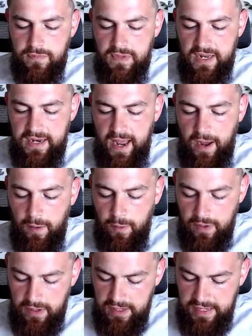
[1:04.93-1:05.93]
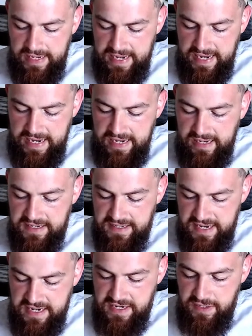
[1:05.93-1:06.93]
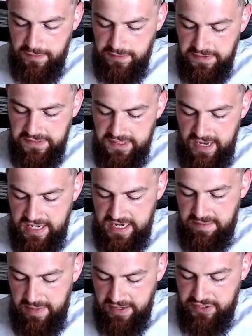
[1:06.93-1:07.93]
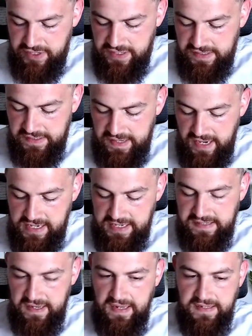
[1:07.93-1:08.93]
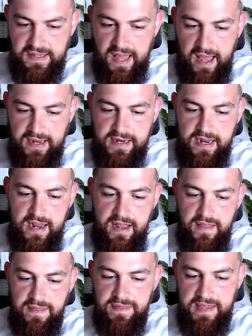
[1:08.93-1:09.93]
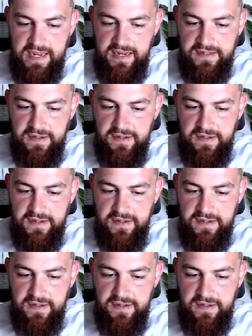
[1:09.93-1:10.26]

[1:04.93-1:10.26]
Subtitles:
Now, he continues and he mentions and he says that he